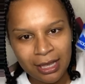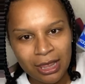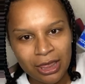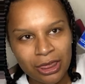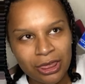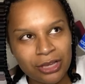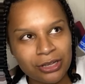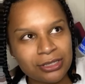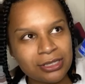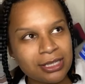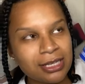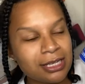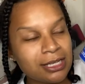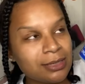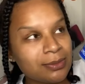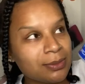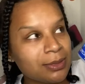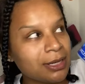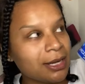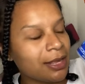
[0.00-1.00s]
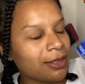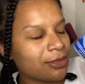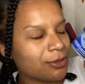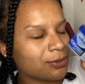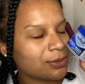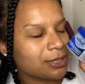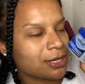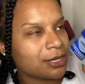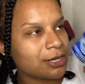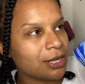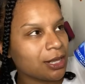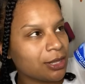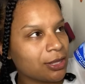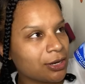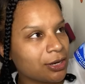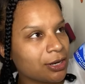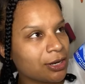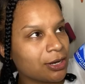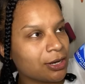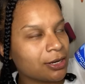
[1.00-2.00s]
There's this one, and there's
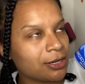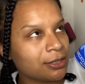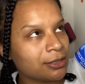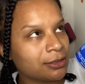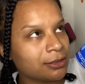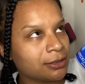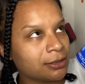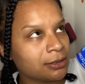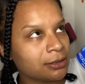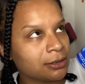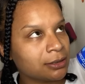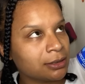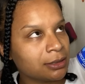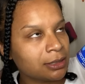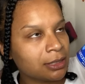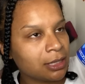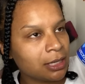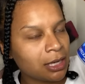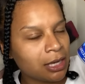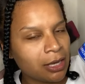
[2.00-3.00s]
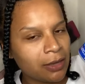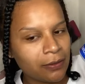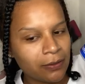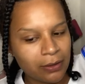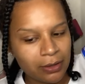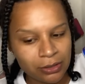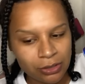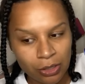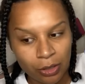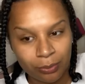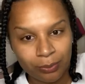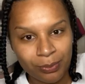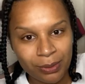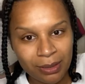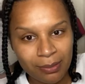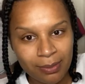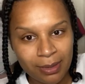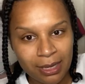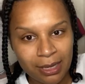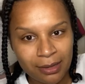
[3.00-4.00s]
another, I think it's called
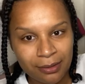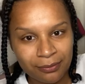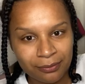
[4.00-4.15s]
BB.